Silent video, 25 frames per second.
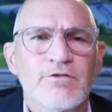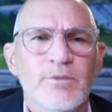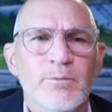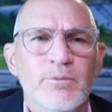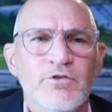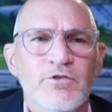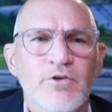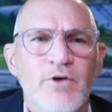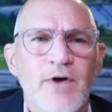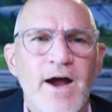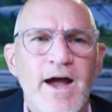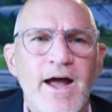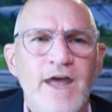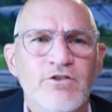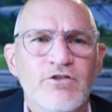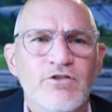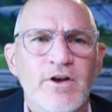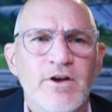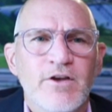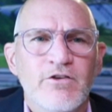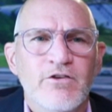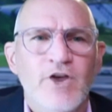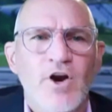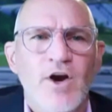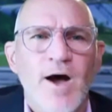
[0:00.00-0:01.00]
from scratch
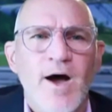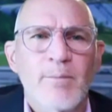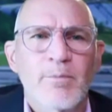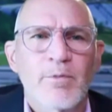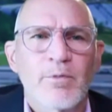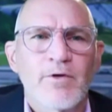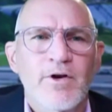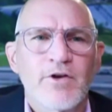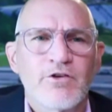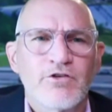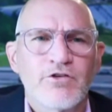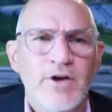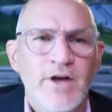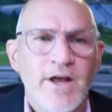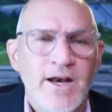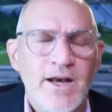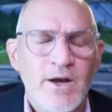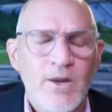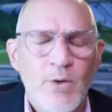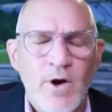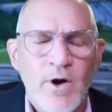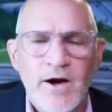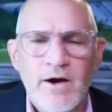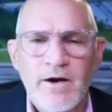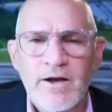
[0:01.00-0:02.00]
and is in operation
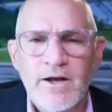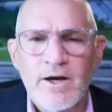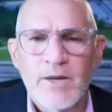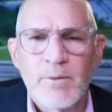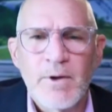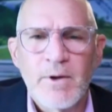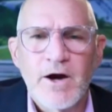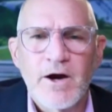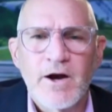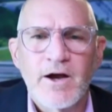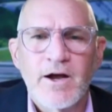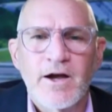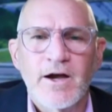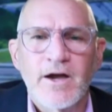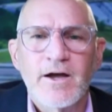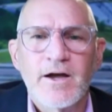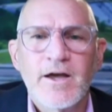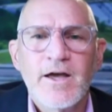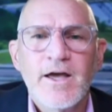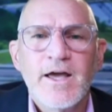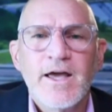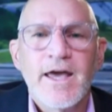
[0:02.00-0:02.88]
anywhere in America.